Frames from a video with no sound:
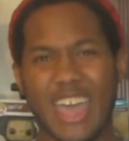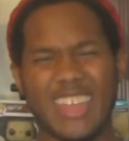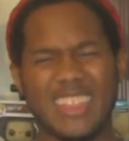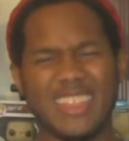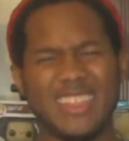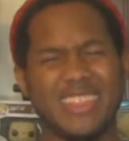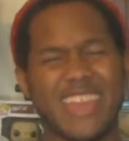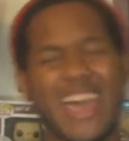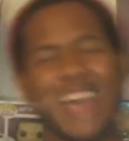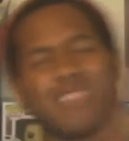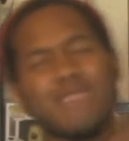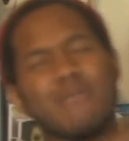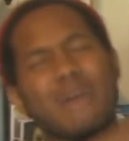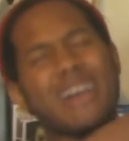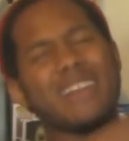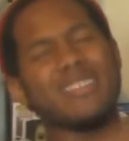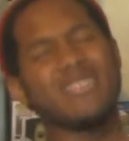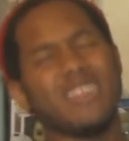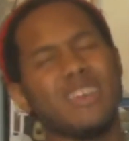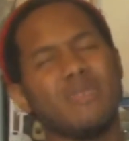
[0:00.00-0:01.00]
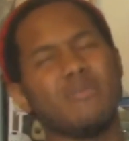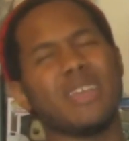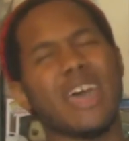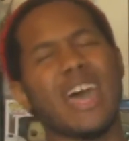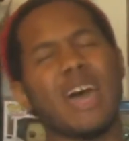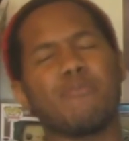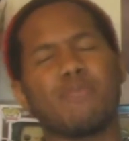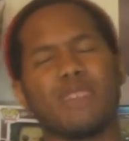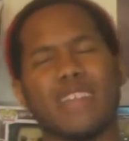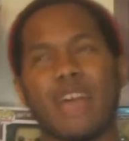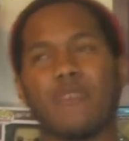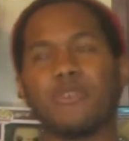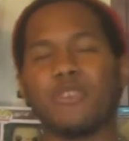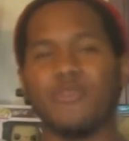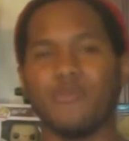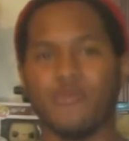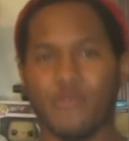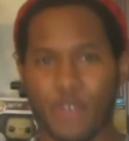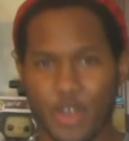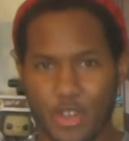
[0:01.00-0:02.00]
And that's my attempt at
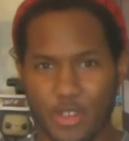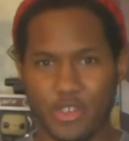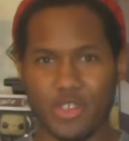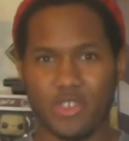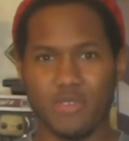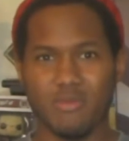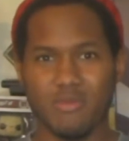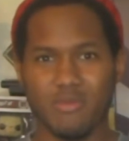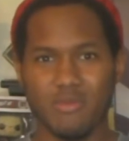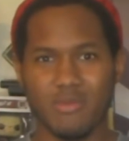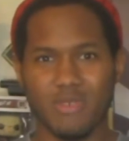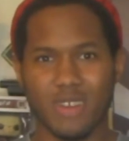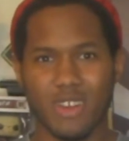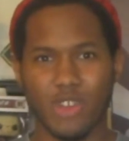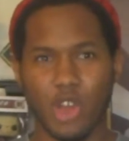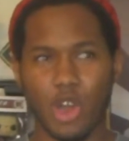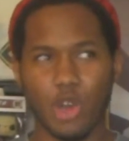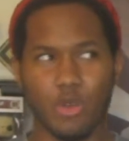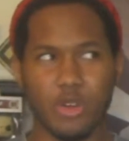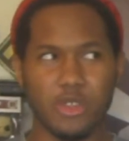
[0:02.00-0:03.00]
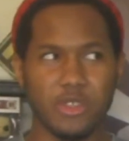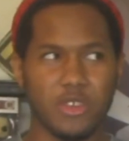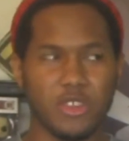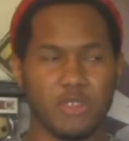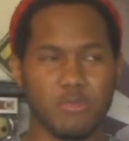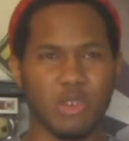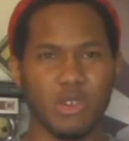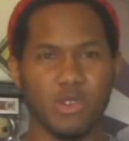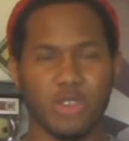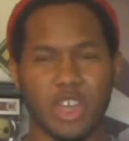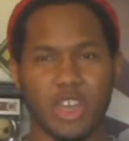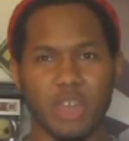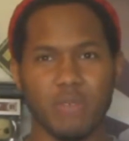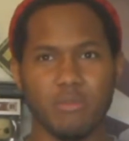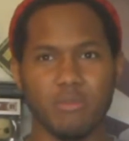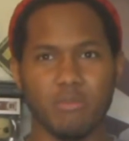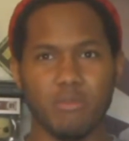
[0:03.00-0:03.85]
pronouncing French, along with his middle name.